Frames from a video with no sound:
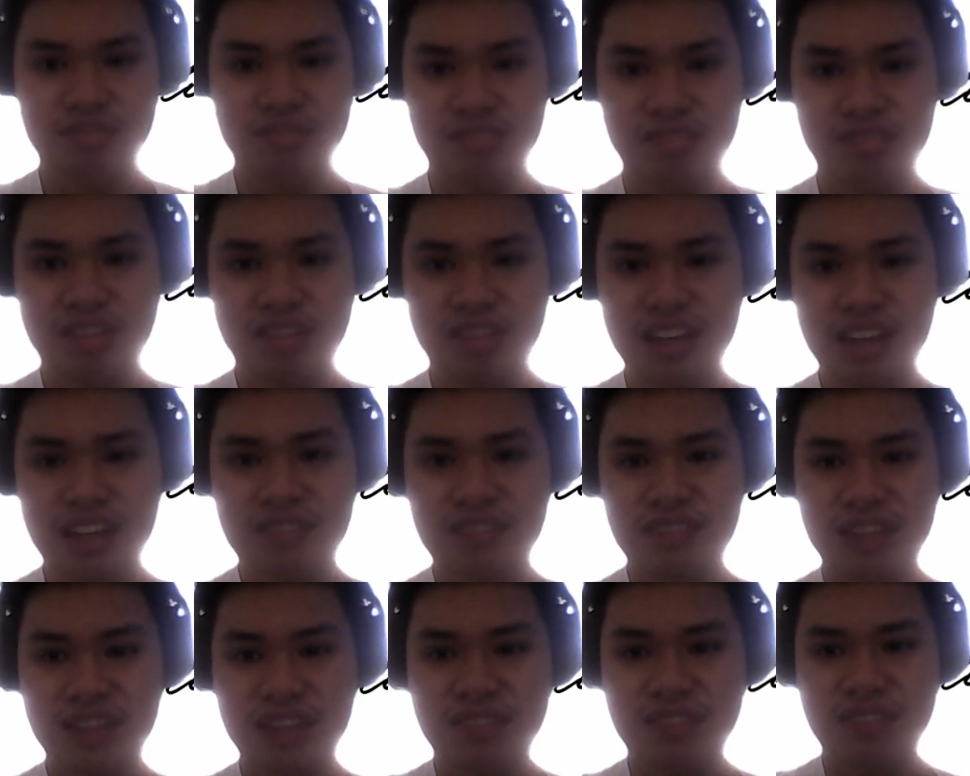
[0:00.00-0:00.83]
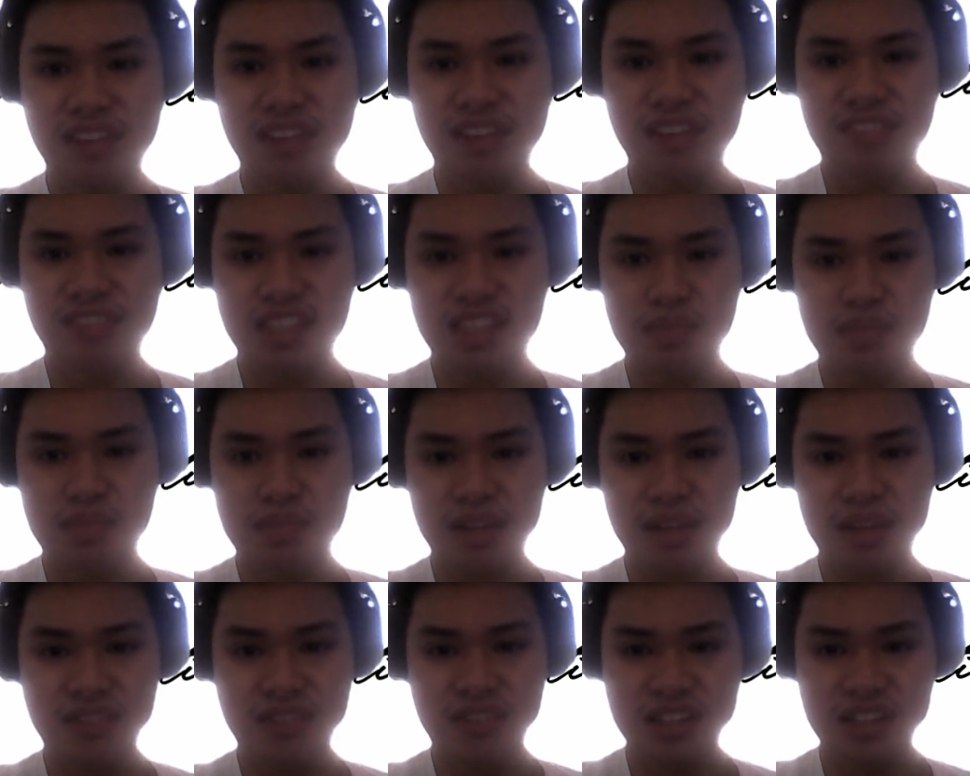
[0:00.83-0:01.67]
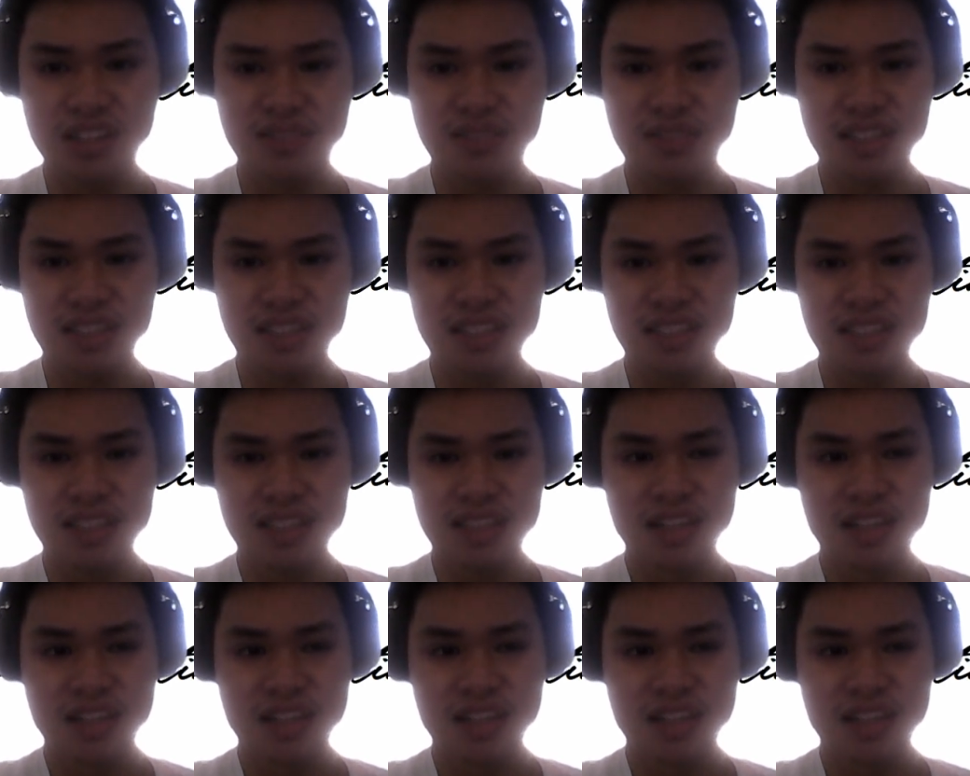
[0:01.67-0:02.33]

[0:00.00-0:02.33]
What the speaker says: What do you mean by VTP advertisements?